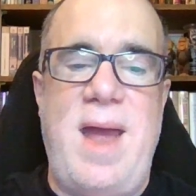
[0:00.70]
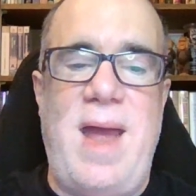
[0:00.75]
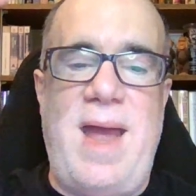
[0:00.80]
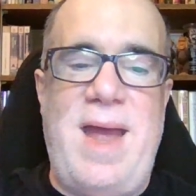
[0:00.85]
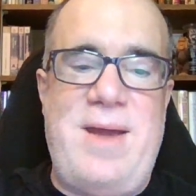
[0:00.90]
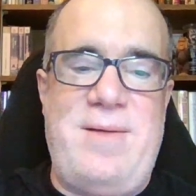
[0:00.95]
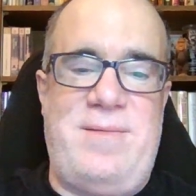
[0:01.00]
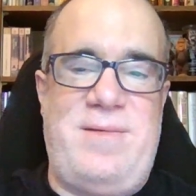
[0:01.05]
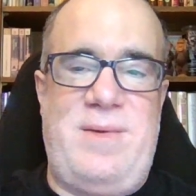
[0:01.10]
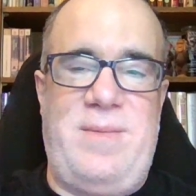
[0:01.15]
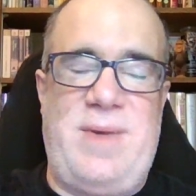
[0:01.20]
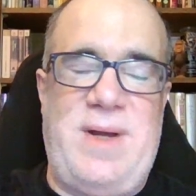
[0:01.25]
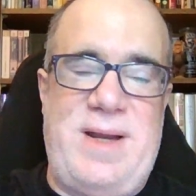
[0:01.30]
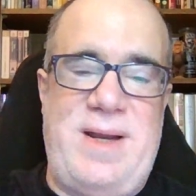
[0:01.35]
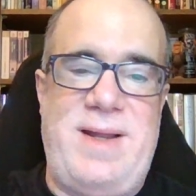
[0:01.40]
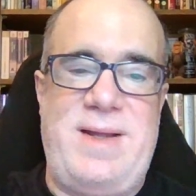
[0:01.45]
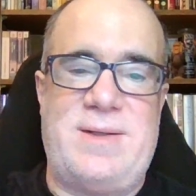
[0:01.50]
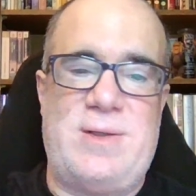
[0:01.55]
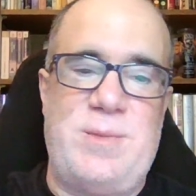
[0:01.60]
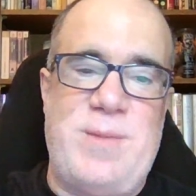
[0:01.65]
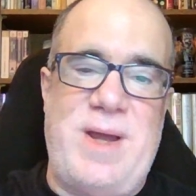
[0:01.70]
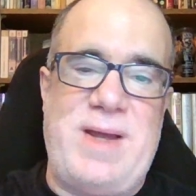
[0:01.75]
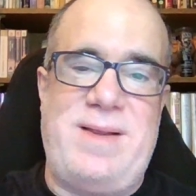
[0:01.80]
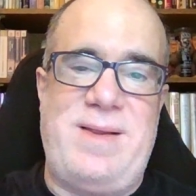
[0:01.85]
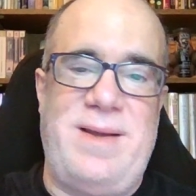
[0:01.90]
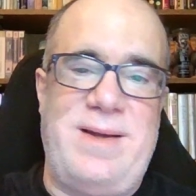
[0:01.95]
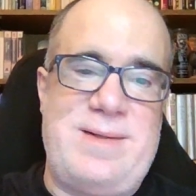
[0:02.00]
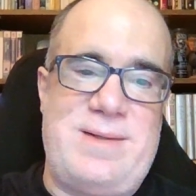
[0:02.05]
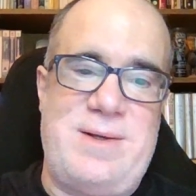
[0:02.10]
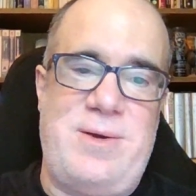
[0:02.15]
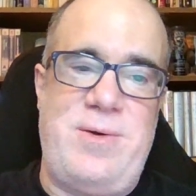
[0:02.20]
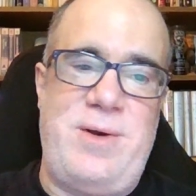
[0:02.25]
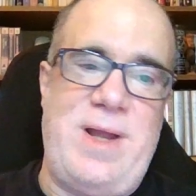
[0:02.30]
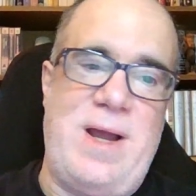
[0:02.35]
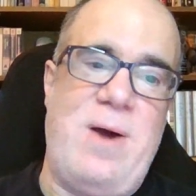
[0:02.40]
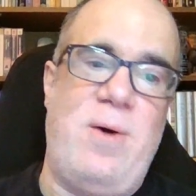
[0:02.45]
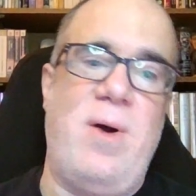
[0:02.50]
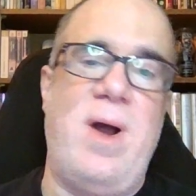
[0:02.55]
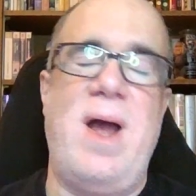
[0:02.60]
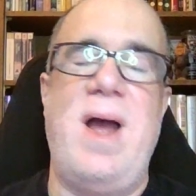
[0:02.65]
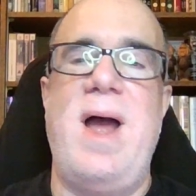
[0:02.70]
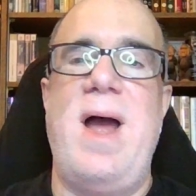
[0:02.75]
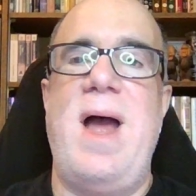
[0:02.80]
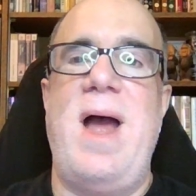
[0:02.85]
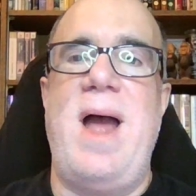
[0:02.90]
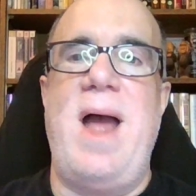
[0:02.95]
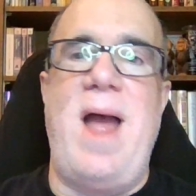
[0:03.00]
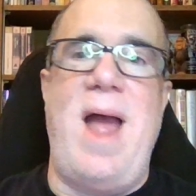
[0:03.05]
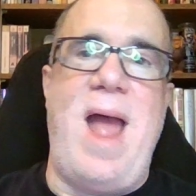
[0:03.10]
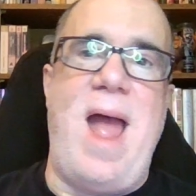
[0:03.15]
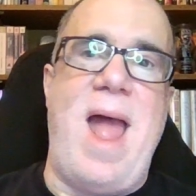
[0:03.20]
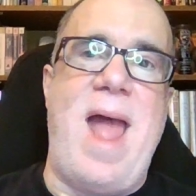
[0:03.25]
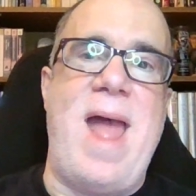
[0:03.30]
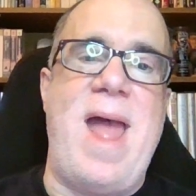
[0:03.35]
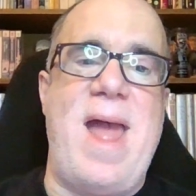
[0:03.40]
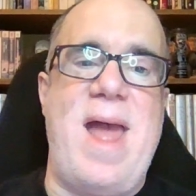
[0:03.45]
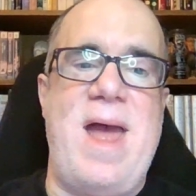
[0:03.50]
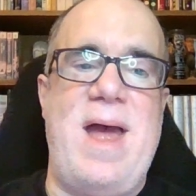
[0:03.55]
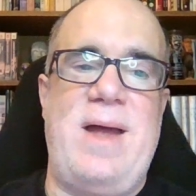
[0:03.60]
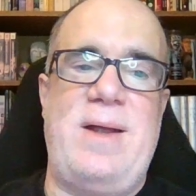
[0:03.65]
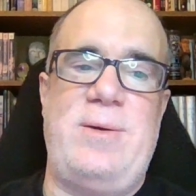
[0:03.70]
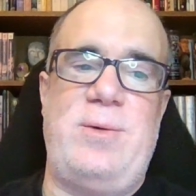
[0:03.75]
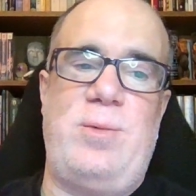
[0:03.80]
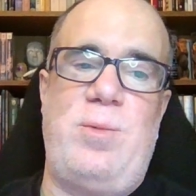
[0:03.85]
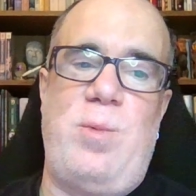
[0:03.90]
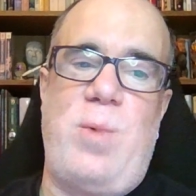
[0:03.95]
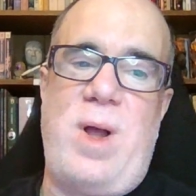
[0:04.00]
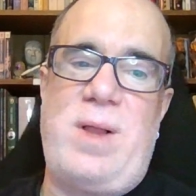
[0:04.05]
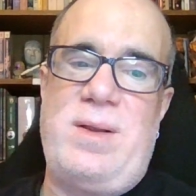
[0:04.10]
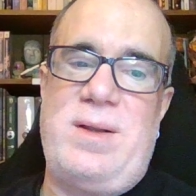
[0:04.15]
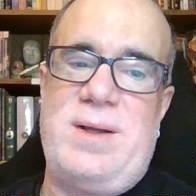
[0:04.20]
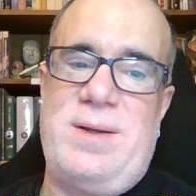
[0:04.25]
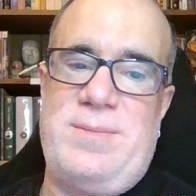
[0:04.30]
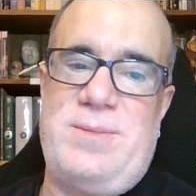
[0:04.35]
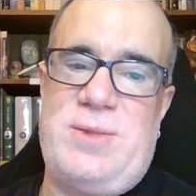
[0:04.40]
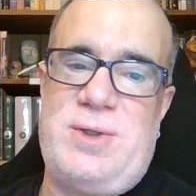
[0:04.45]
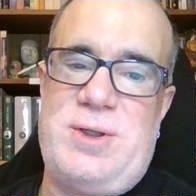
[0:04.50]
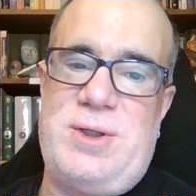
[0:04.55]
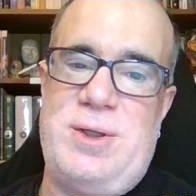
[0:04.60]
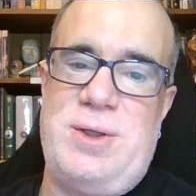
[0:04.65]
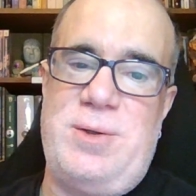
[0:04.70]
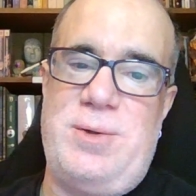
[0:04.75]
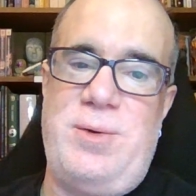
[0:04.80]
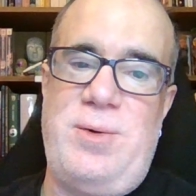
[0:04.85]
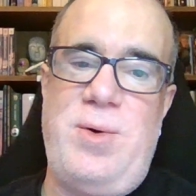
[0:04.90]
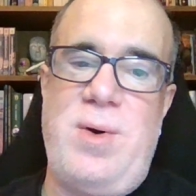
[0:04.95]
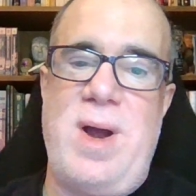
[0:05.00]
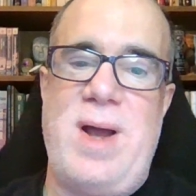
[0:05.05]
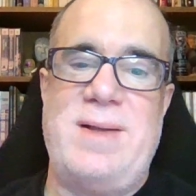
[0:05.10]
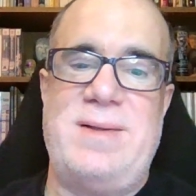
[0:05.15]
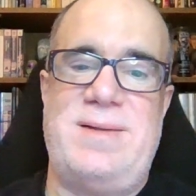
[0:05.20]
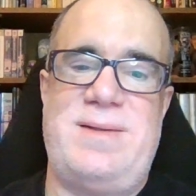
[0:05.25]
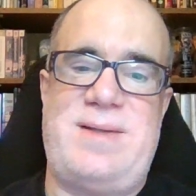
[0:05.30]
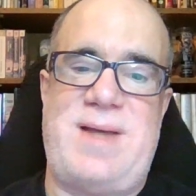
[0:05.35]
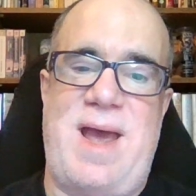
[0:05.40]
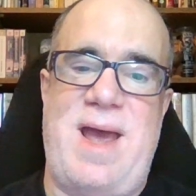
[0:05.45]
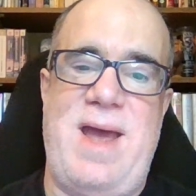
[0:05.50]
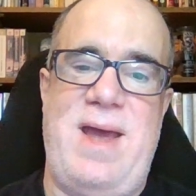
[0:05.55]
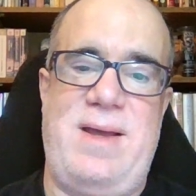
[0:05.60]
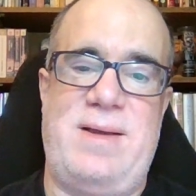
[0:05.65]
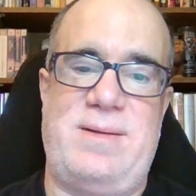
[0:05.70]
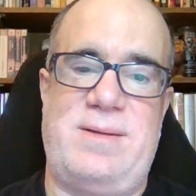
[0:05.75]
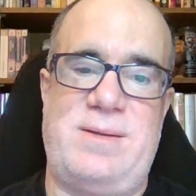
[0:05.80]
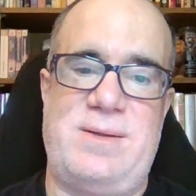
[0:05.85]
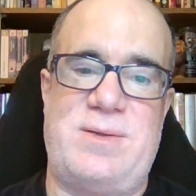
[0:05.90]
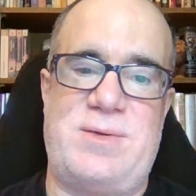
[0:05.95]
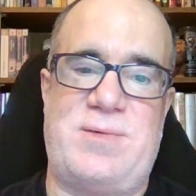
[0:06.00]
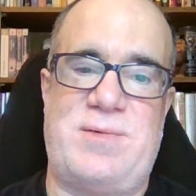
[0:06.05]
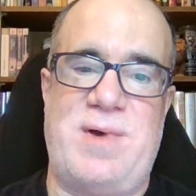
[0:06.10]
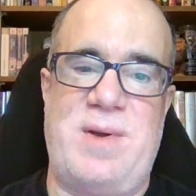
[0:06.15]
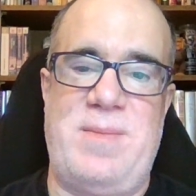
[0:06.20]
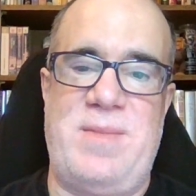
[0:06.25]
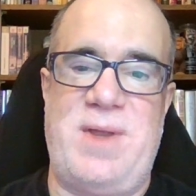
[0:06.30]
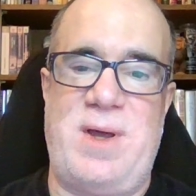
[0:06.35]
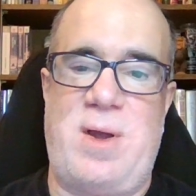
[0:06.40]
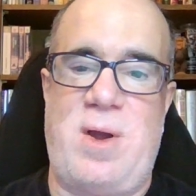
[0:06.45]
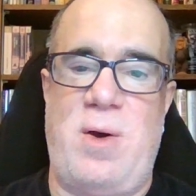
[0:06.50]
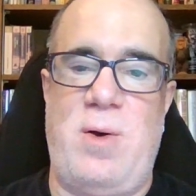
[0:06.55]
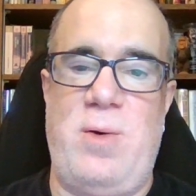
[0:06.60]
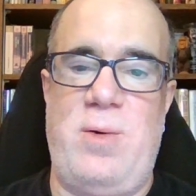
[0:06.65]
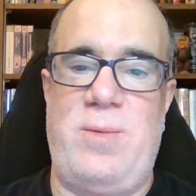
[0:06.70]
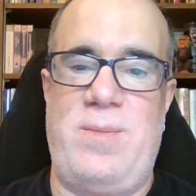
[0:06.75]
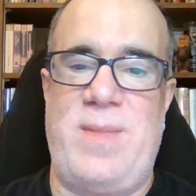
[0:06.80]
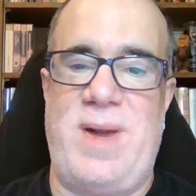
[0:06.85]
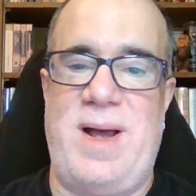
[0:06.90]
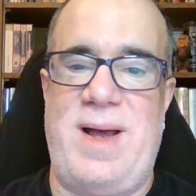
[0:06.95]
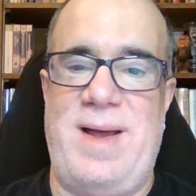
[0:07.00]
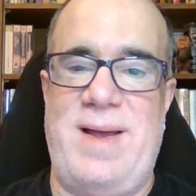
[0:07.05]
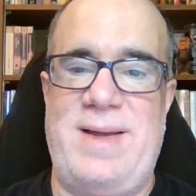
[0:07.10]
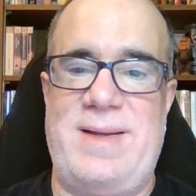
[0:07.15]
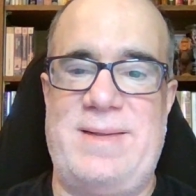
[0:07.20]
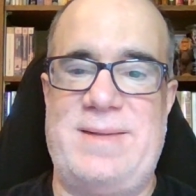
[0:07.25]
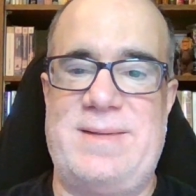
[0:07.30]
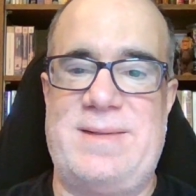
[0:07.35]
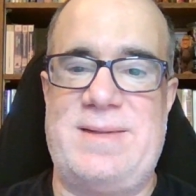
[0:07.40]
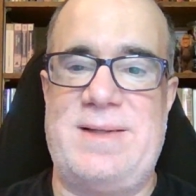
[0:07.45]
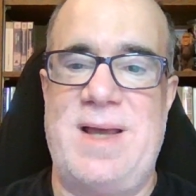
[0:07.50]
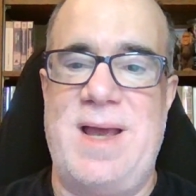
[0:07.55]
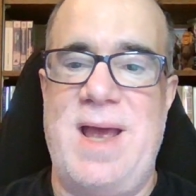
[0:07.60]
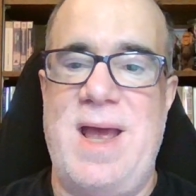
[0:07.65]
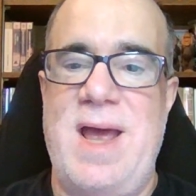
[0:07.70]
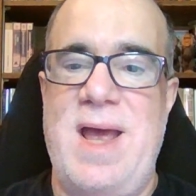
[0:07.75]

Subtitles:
Hey everybody, it's Michael Antonio, and welcome to Tales from the Code Mines.